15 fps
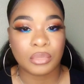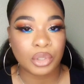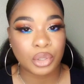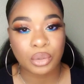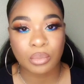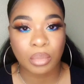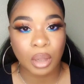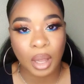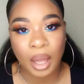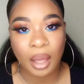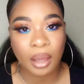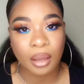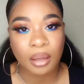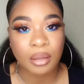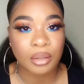too
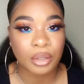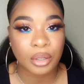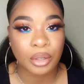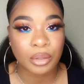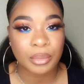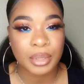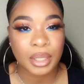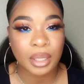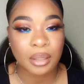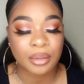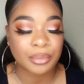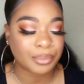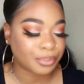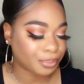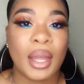blah, you know what I'm
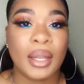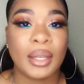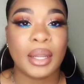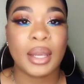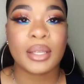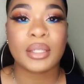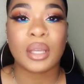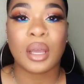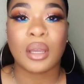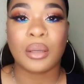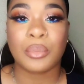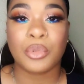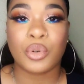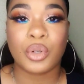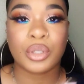saying? And next I
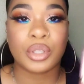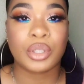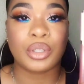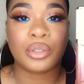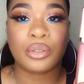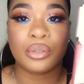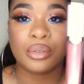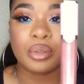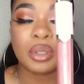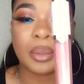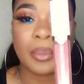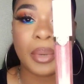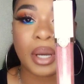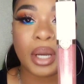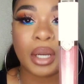am going to use
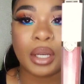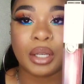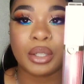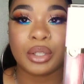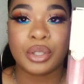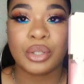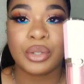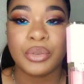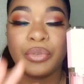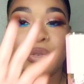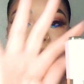my Too